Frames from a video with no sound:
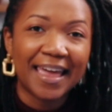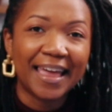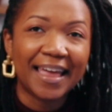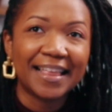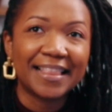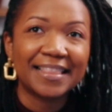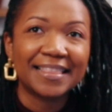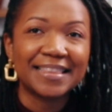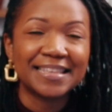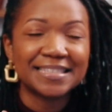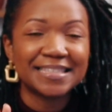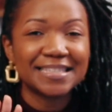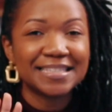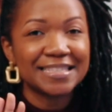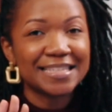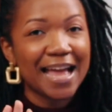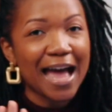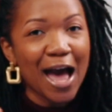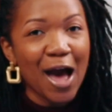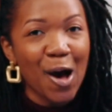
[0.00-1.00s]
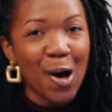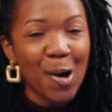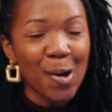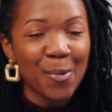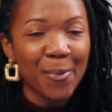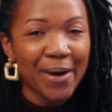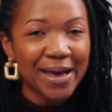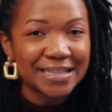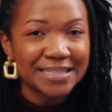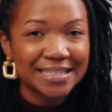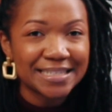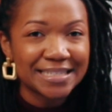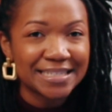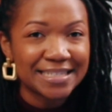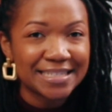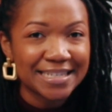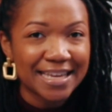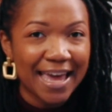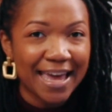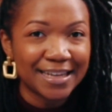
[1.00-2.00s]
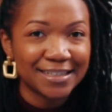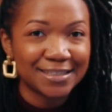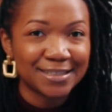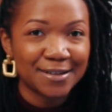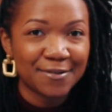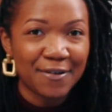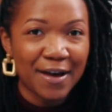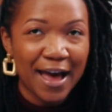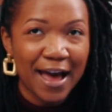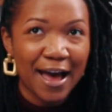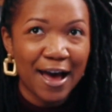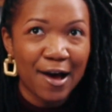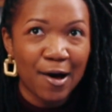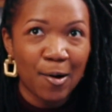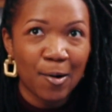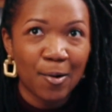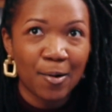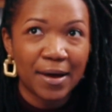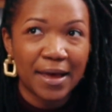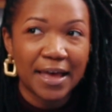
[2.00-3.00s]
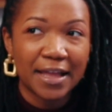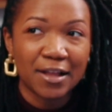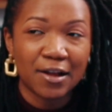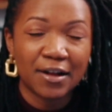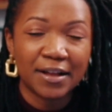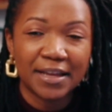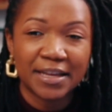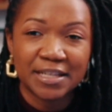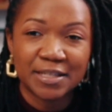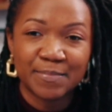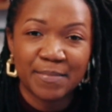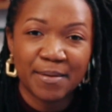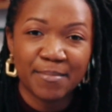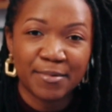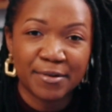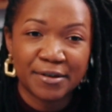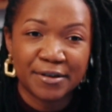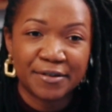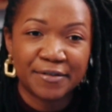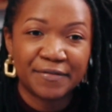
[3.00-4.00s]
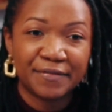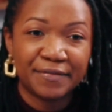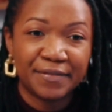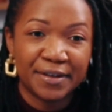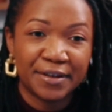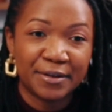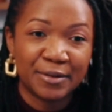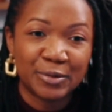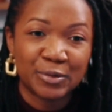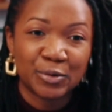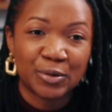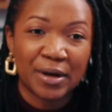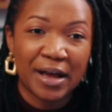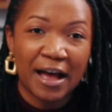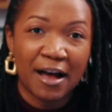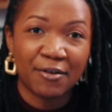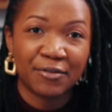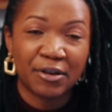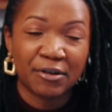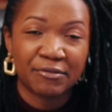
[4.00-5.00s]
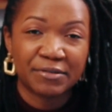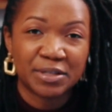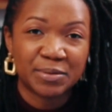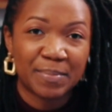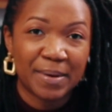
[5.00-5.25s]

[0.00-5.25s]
And this is not always an indication of how an audience member feels or how they're